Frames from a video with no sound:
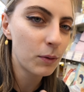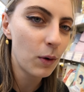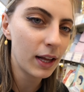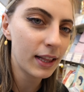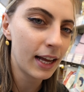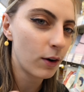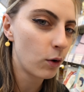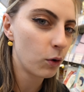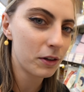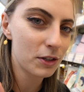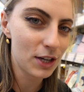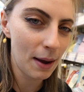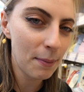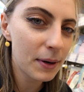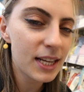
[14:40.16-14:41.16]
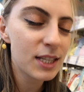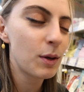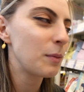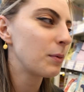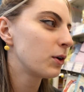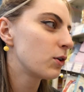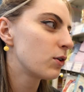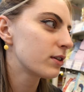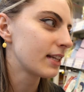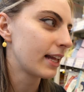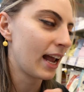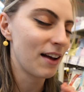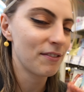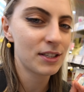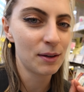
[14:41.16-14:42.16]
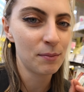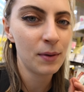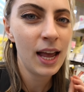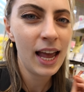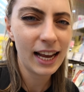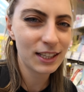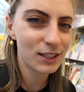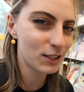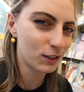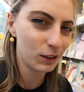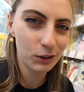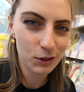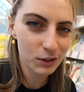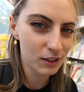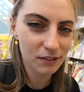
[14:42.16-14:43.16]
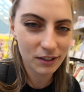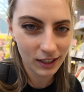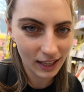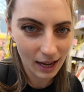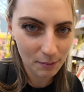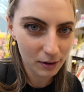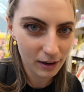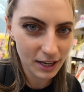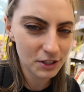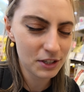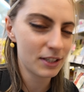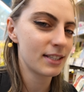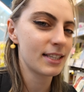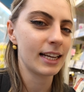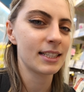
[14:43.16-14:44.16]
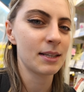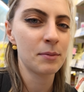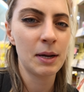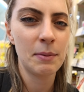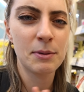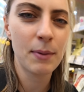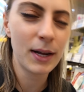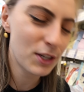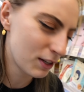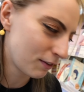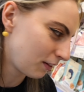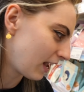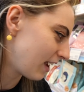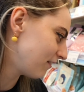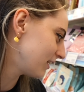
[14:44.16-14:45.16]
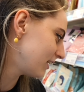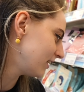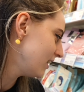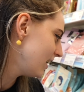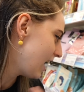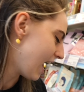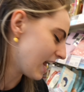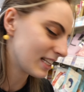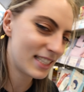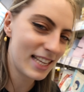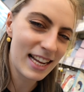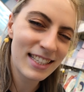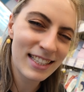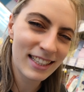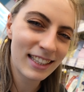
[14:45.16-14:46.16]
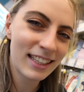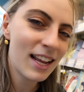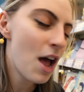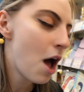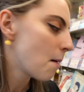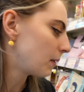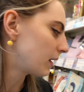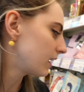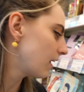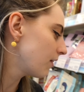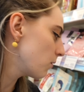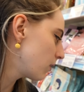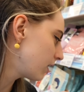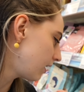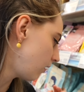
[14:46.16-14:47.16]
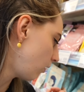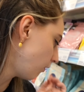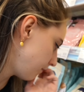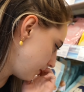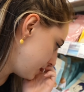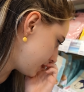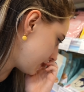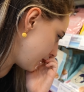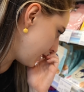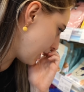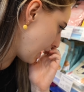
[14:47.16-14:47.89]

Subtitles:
one that all the Japanese people use, and they have some exclusive collaborations, like sometimes matcha flavored and scented. But another one I often see